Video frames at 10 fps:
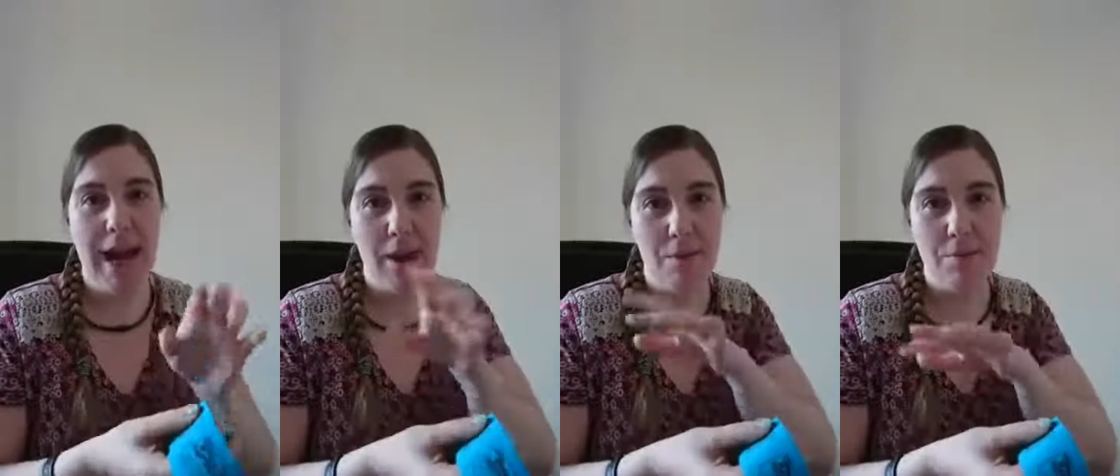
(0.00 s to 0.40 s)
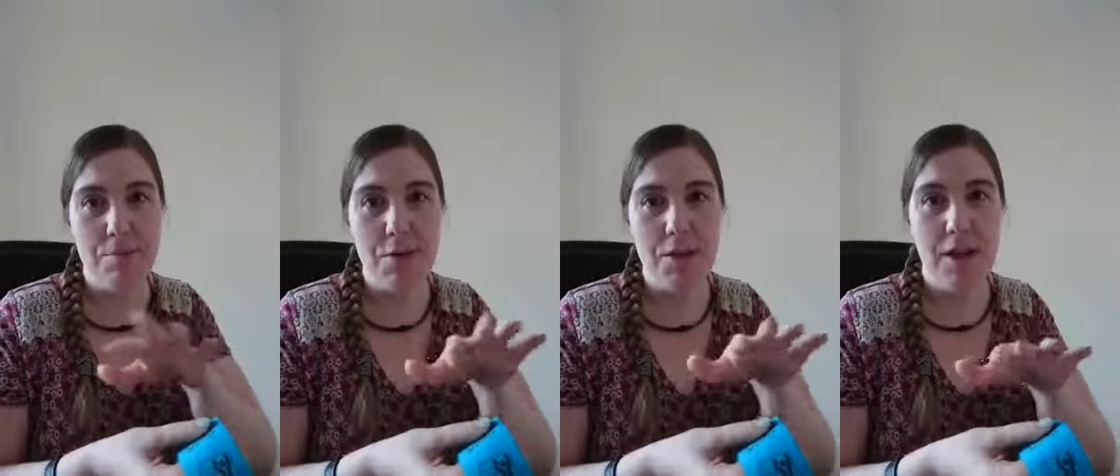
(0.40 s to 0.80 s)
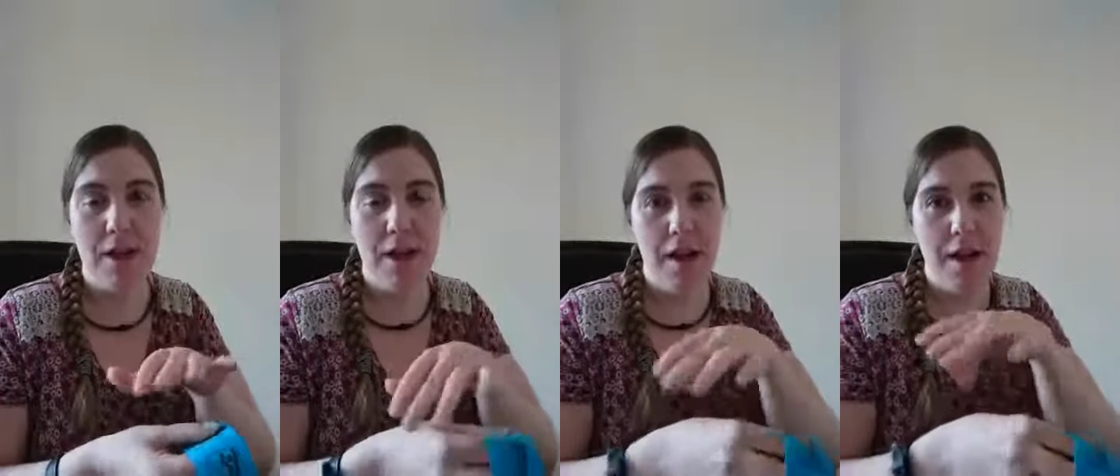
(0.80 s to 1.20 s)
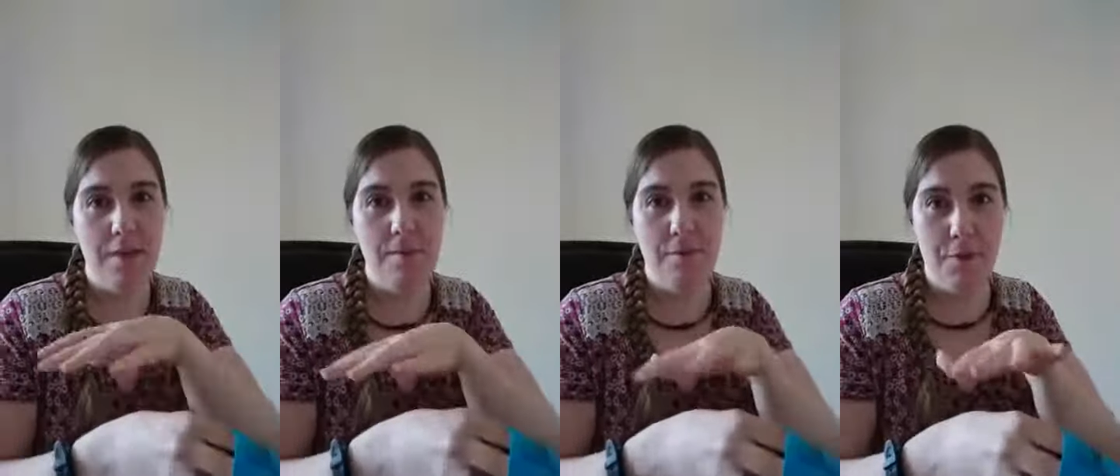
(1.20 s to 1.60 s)
helps
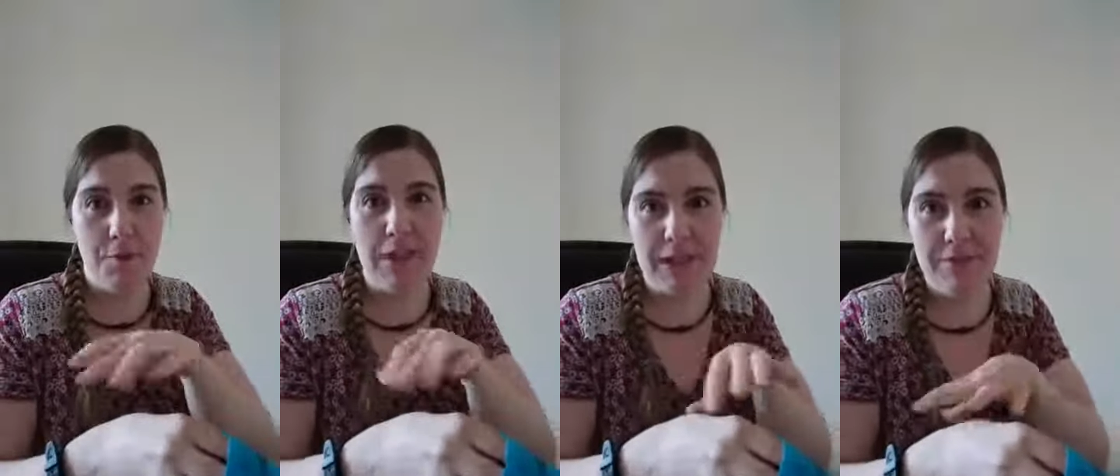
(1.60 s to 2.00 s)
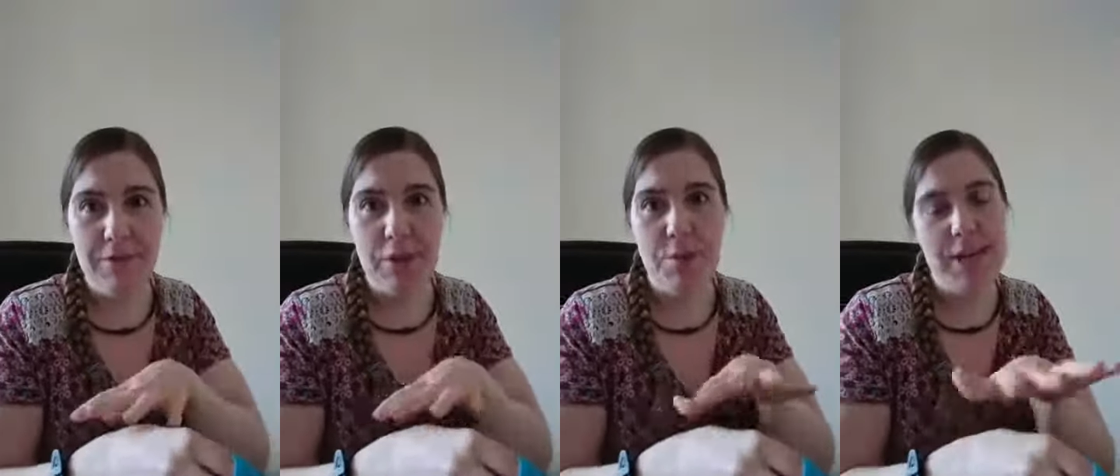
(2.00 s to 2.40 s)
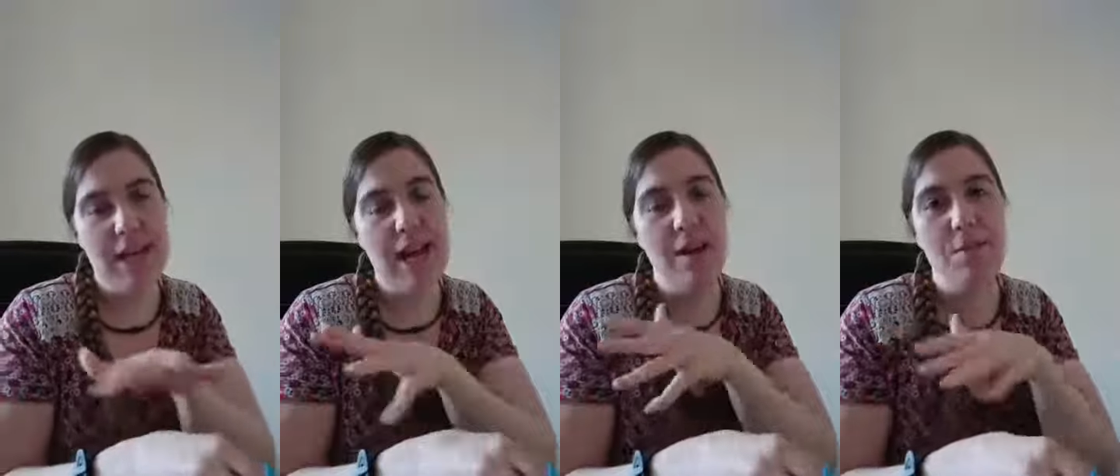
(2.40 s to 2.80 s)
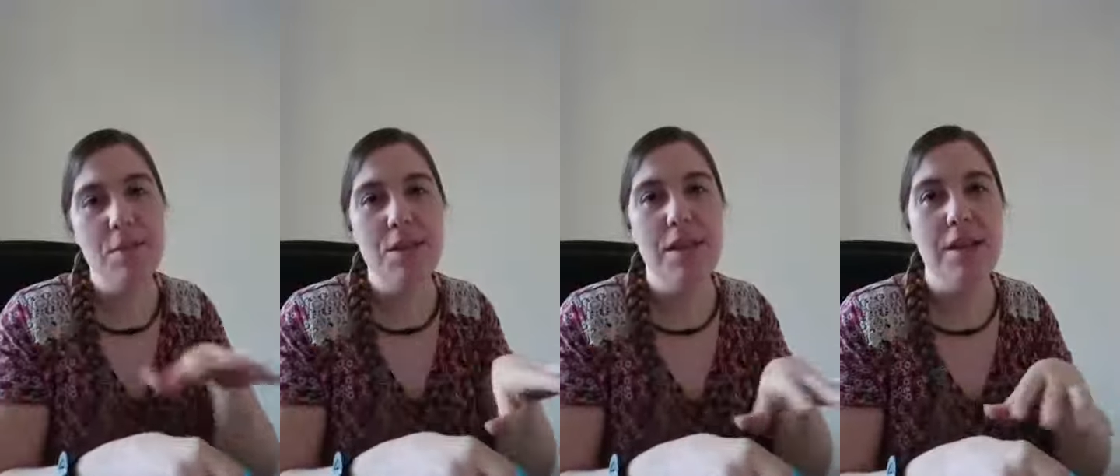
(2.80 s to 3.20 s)
from the lymph fluid, and
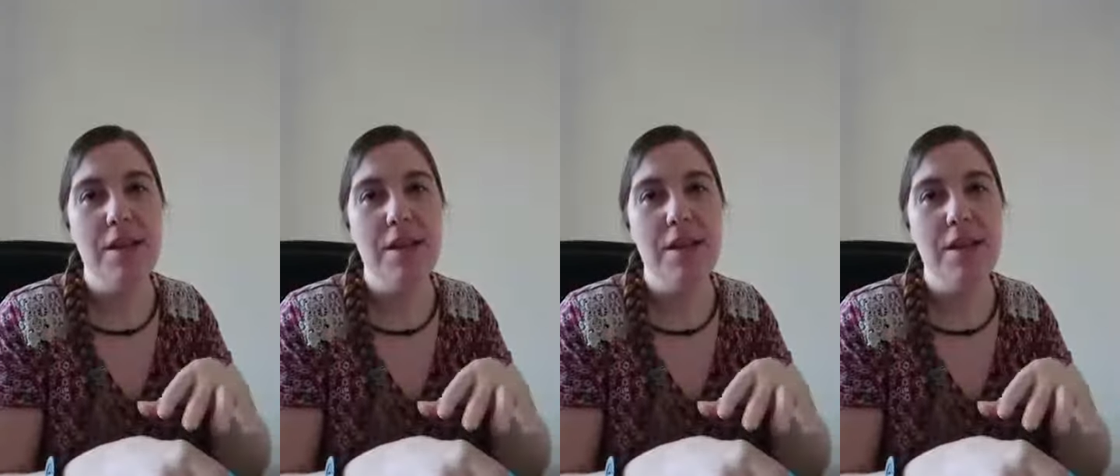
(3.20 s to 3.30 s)
helps